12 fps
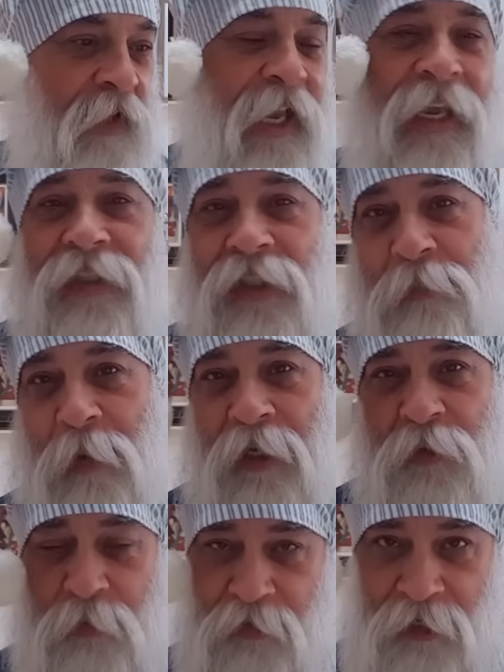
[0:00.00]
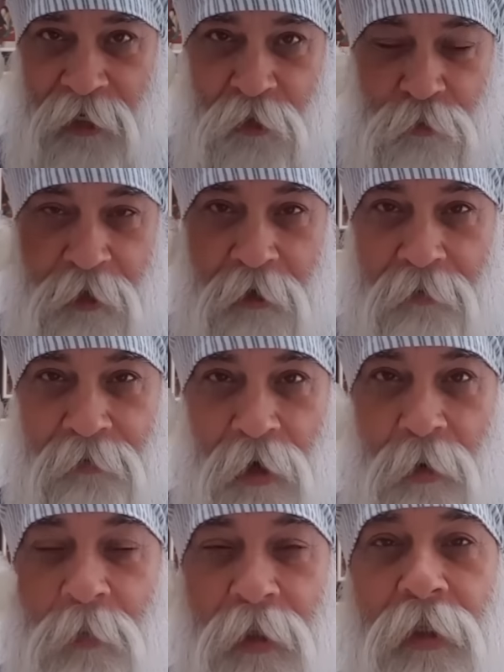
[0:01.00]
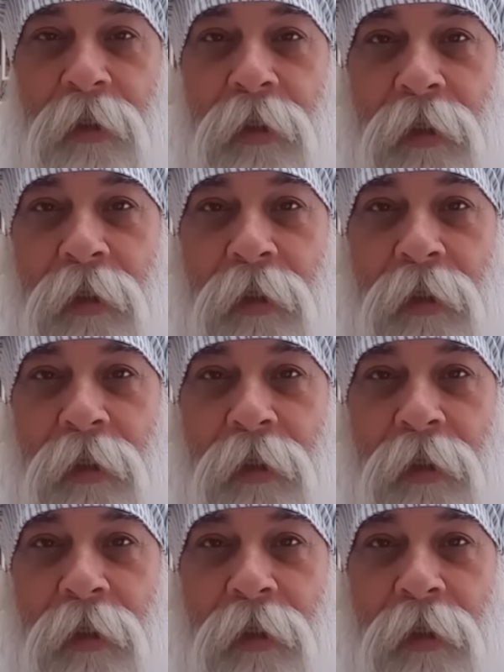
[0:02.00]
I guess it depends what century you're from.